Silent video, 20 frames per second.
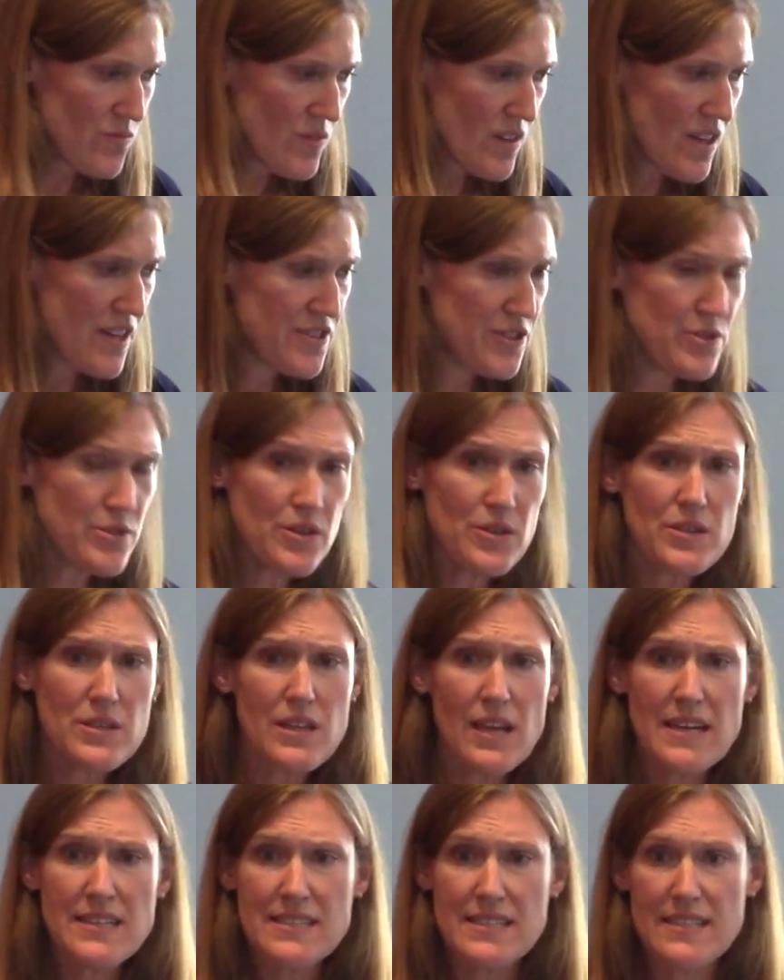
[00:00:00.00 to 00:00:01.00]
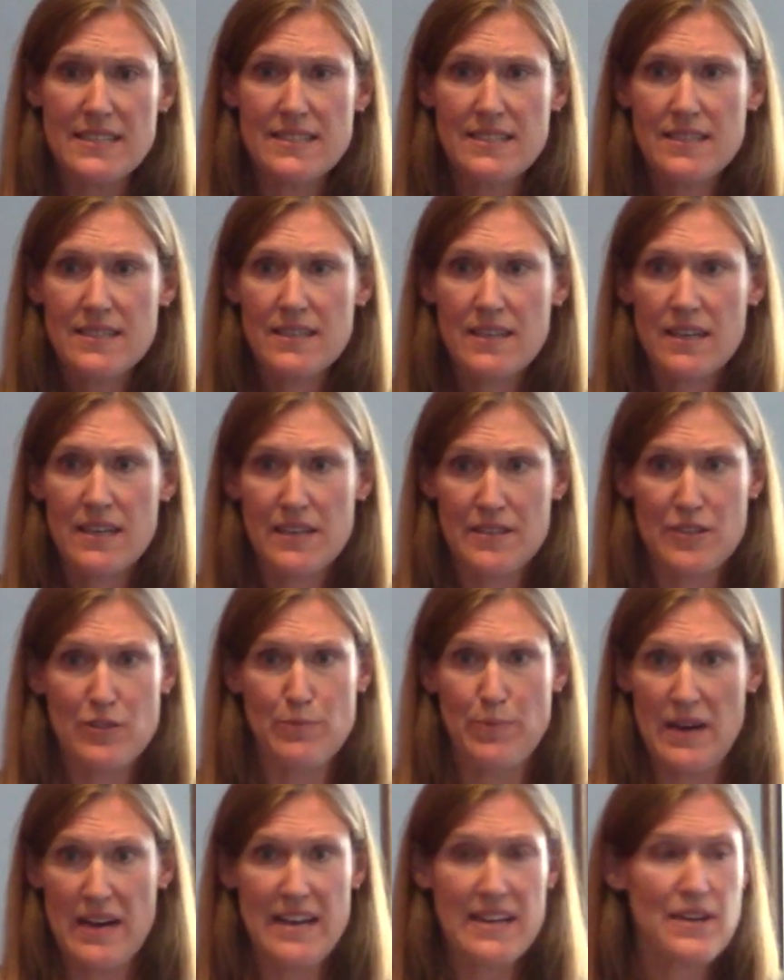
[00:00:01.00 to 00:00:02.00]
and you go to London and you
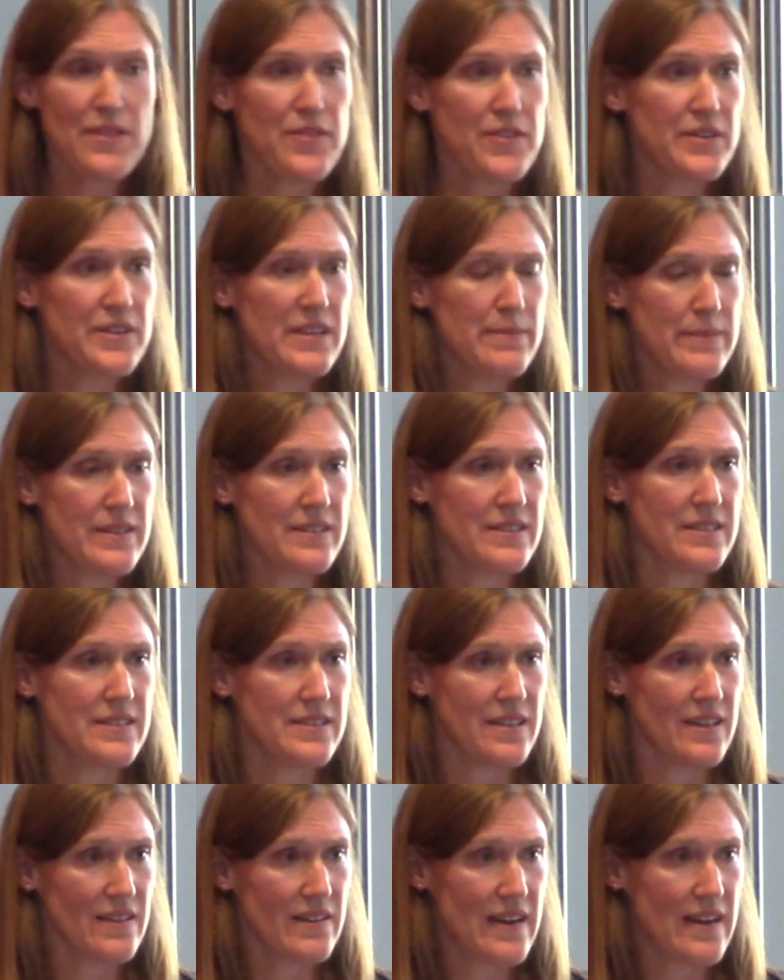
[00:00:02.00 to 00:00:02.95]
buy a $30 million